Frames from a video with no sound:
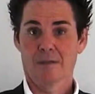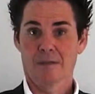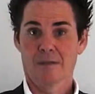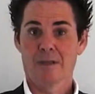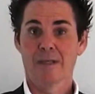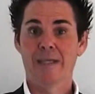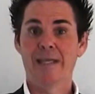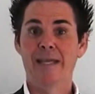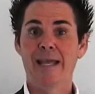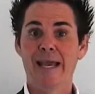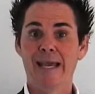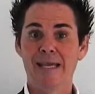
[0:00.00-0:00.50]

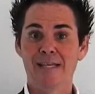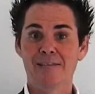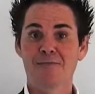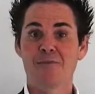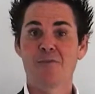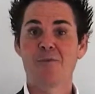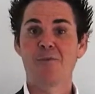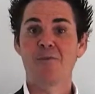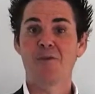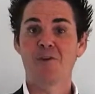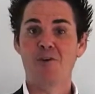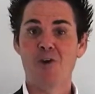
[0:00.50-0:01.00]
Yes,
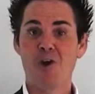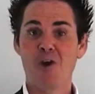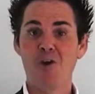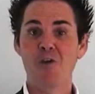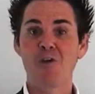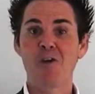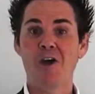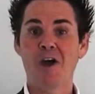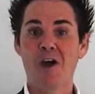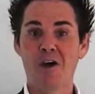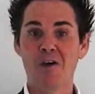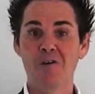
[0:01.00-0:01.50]
from your own
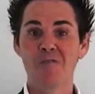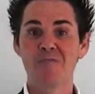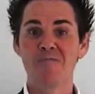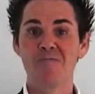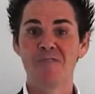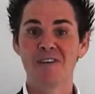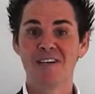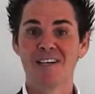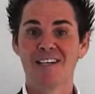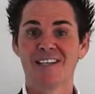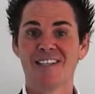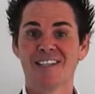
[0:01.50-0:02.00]

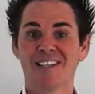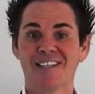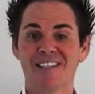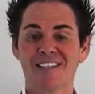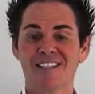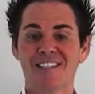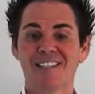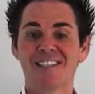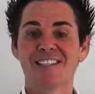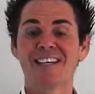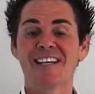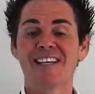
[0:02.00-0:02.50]
home.
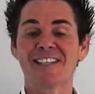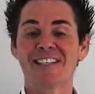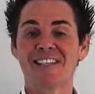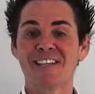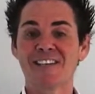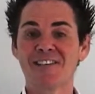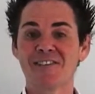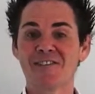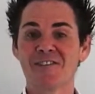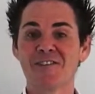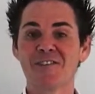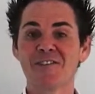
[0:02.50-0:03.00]
Does that
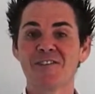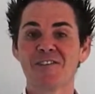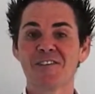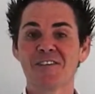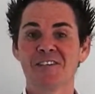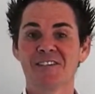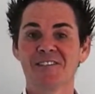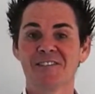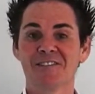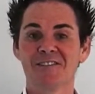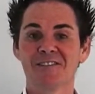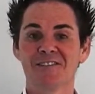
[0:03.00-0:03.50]
sound good?
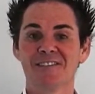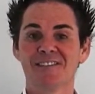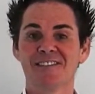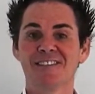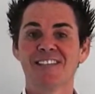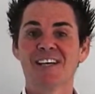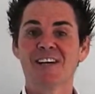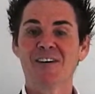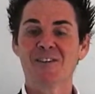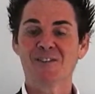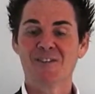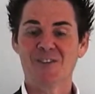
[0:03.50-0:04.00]

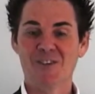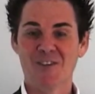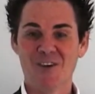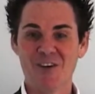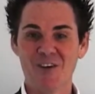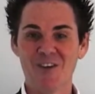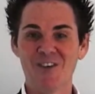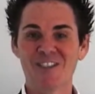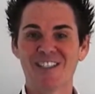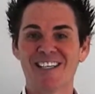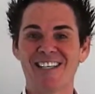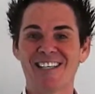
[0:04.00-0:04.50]
Of
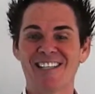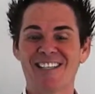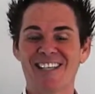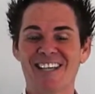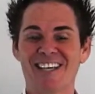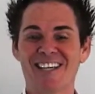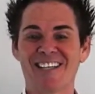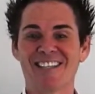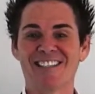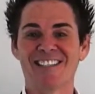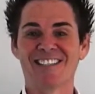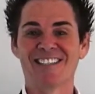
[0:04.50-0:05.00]
course it
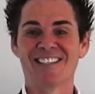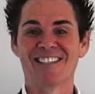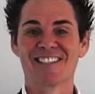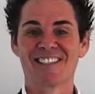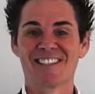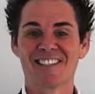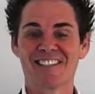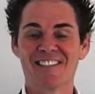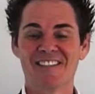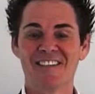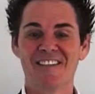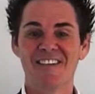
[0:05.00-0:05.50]
does.
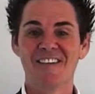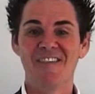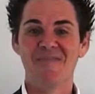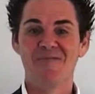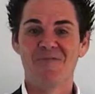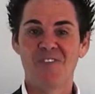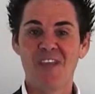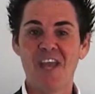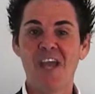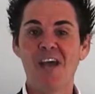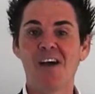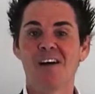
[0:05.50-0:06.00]

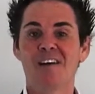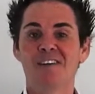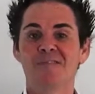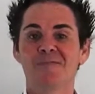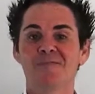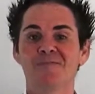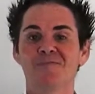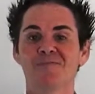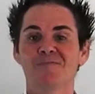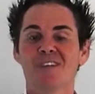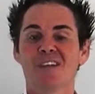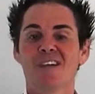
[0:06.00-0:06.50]
Now,
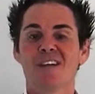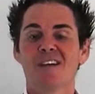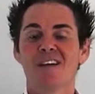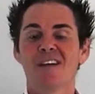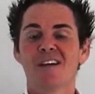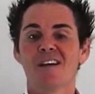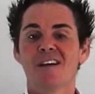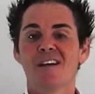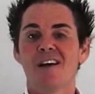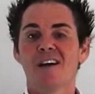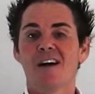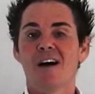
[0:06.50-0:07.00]

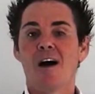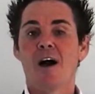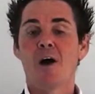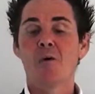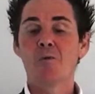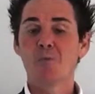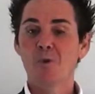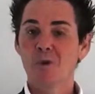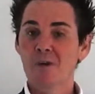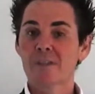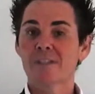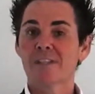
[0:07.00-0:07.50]
I
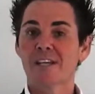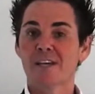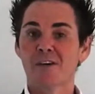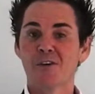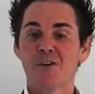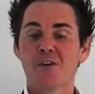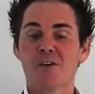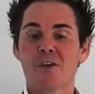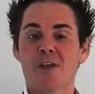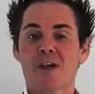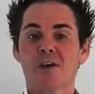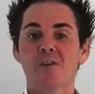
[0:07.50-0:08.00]
will tell
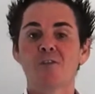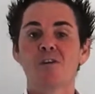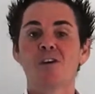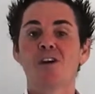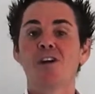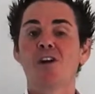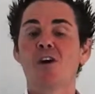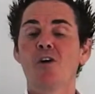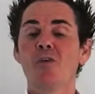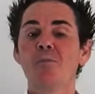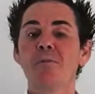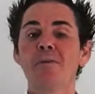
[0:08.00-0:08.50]
you though,
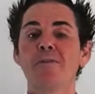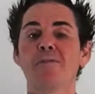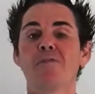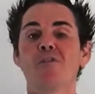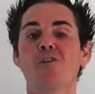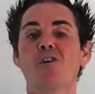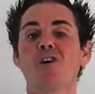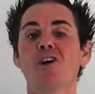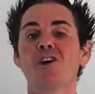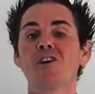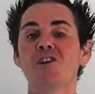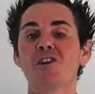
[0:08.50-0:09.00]
long
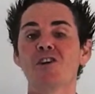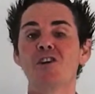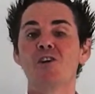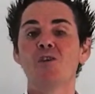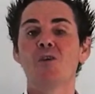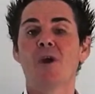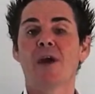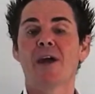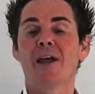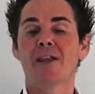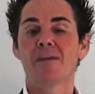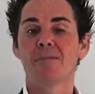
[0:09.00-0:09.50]
before I
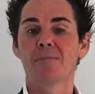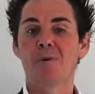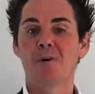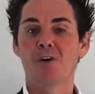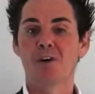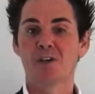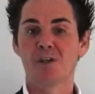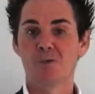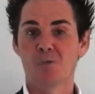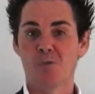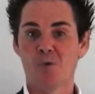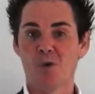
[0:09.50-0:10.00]
knew how the
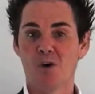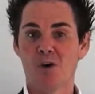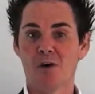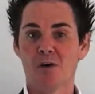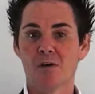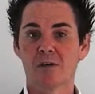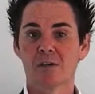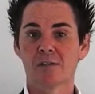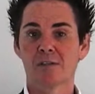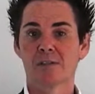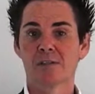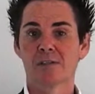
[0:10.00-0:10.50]
mind
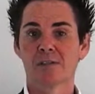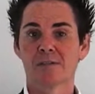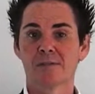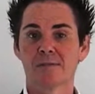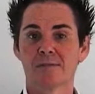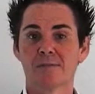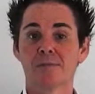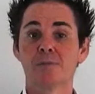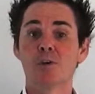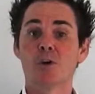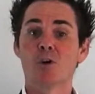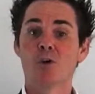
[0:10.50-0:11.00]
worked,
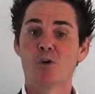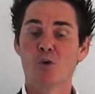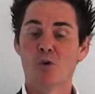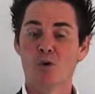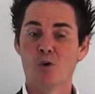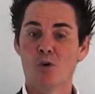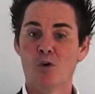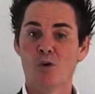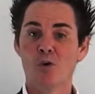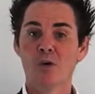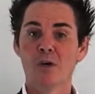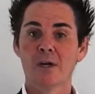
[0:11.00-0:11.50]

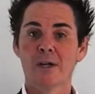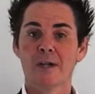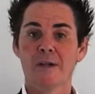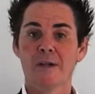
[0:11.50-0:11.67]
or